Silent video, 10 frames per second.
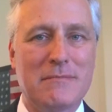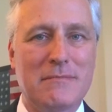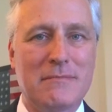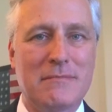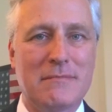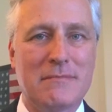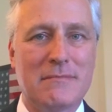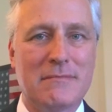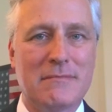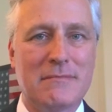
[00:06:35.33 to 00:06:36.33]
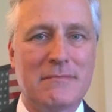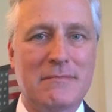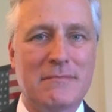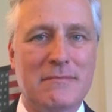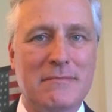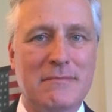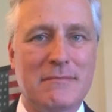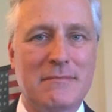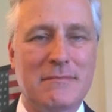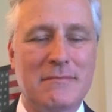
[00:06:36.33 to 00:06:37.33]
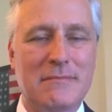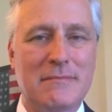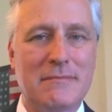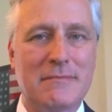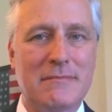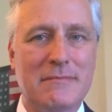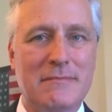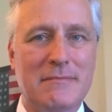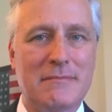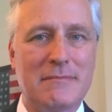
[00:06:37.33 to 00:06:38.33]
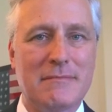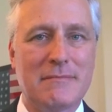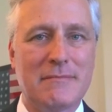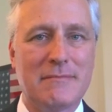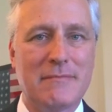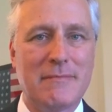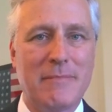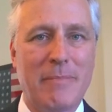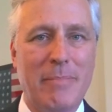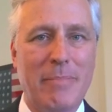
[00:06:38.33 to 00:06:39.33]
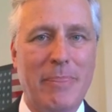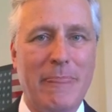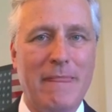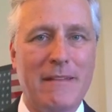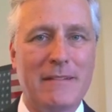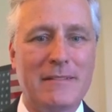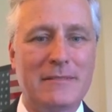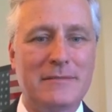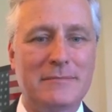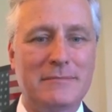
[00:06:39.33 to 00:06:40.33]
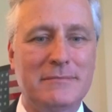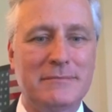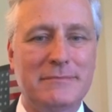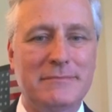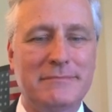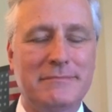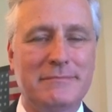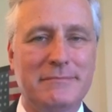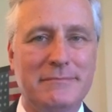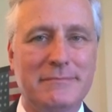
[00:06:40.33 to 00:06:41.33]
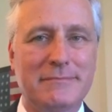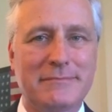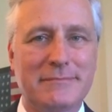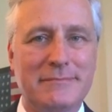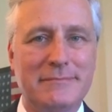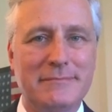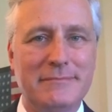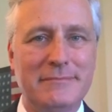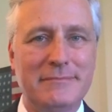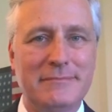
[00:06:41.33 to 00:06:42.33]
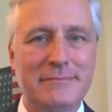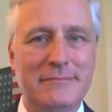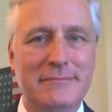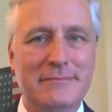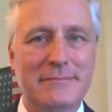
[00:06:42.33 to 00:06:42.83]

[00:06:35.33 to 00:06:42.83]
[no speech]